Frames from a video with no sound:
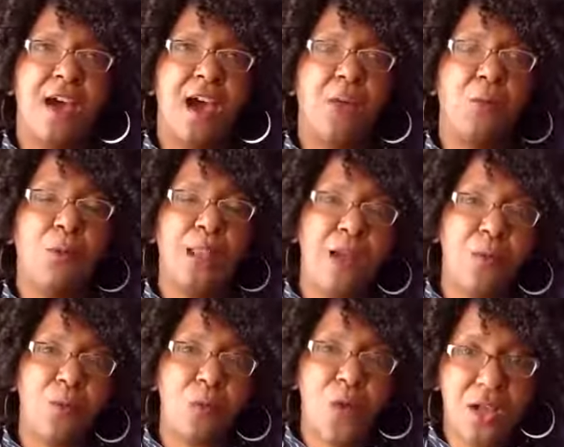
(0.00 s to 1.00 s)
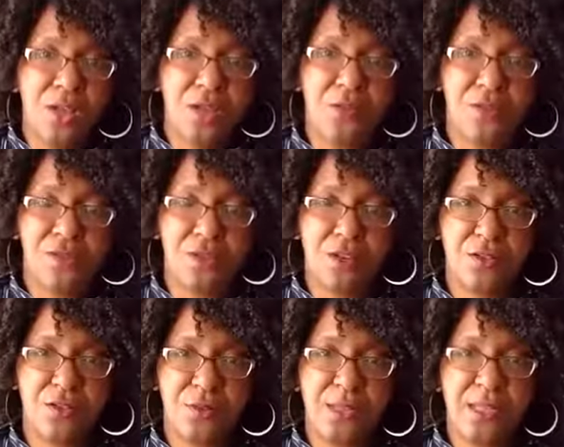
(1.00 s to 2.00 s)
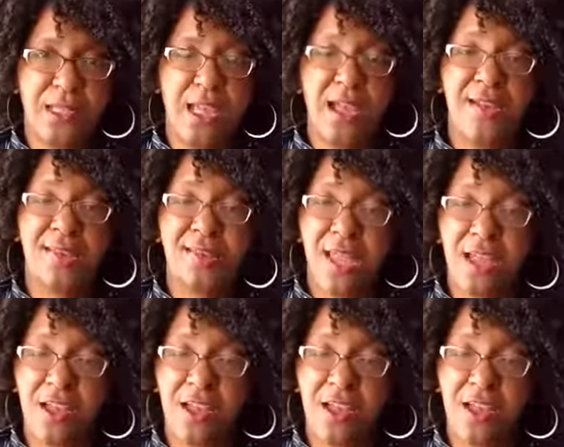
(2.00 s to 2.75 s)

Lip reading: what I want you to start doing as an